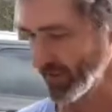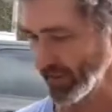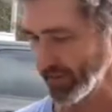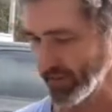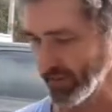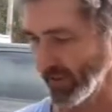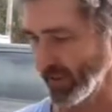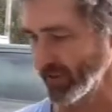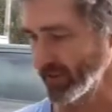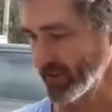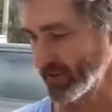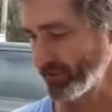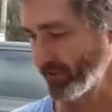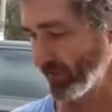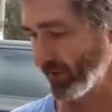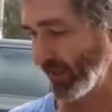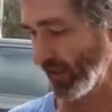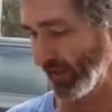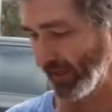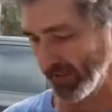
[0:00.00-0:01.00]
right there. It's
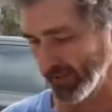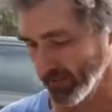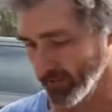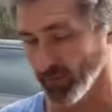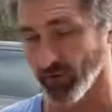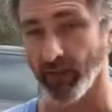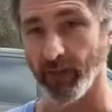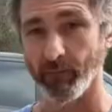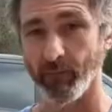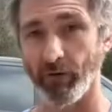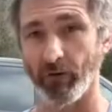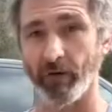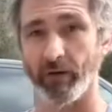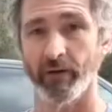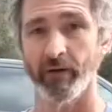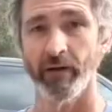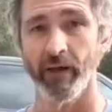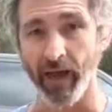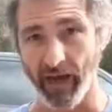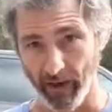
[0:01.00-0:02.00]
probably one of the more
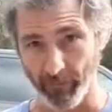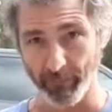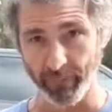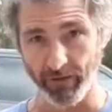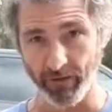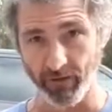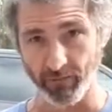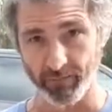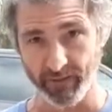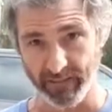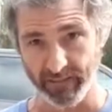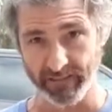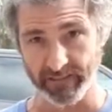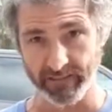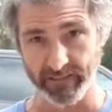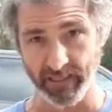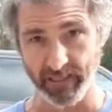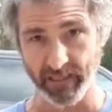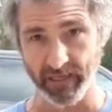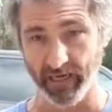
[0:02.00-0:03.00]
happier
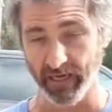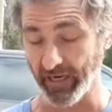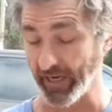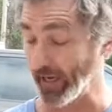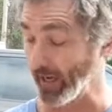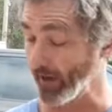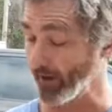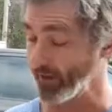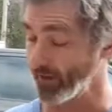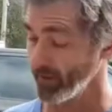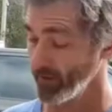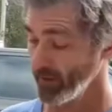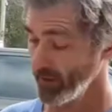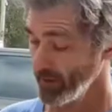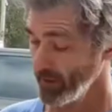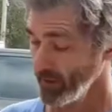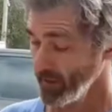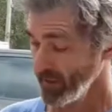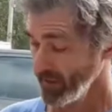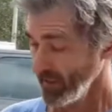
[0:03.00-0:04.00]
pieces I got out.
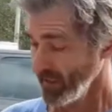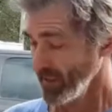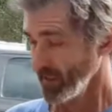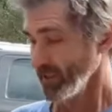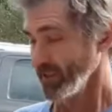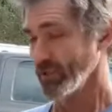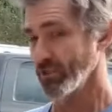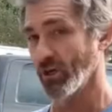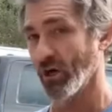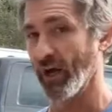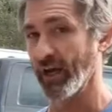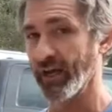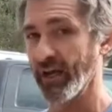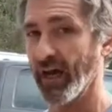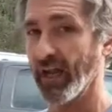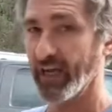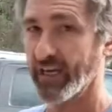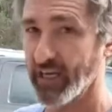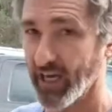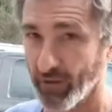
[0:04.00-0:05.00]
So I
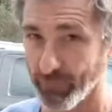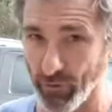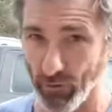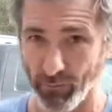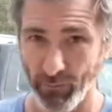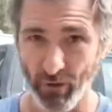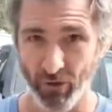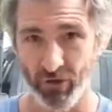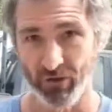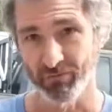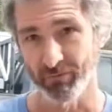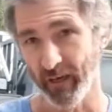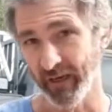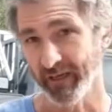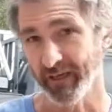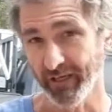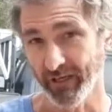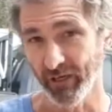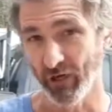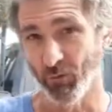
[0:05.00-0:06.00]
got a couple bowls. My
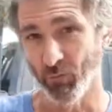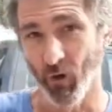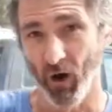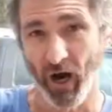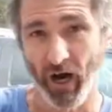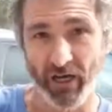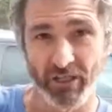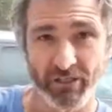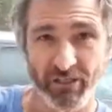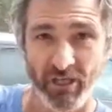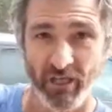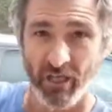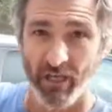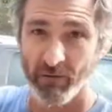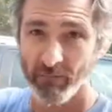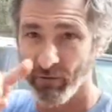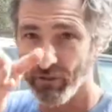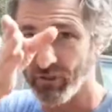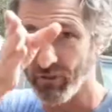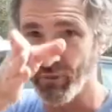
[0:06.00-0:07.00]
kiln wash,
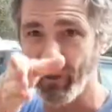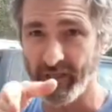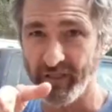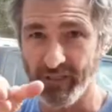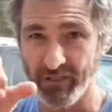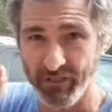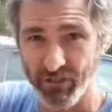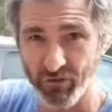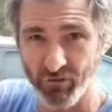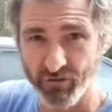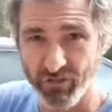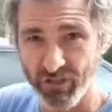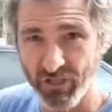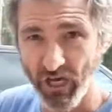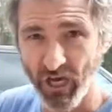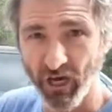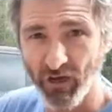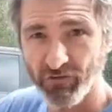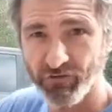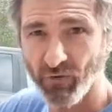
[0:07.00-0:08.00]
between the two
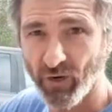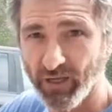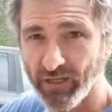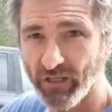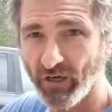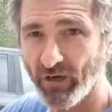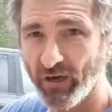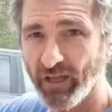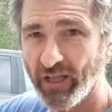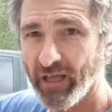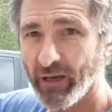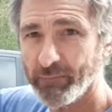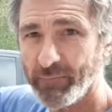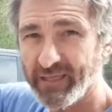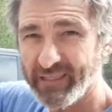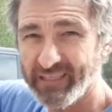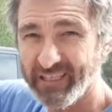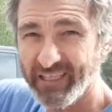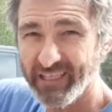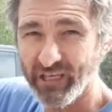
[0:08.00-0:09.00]
shells when I loaded it, a
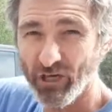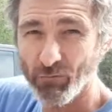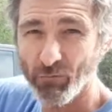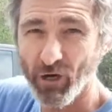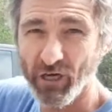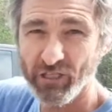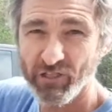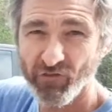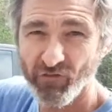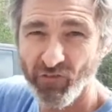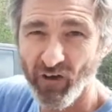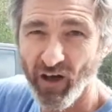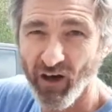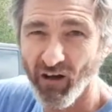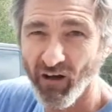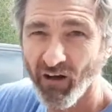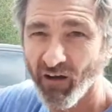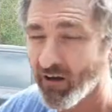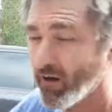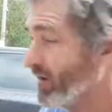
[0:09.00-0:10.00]
piece of kiln wash
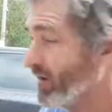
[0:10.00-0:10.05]
fell.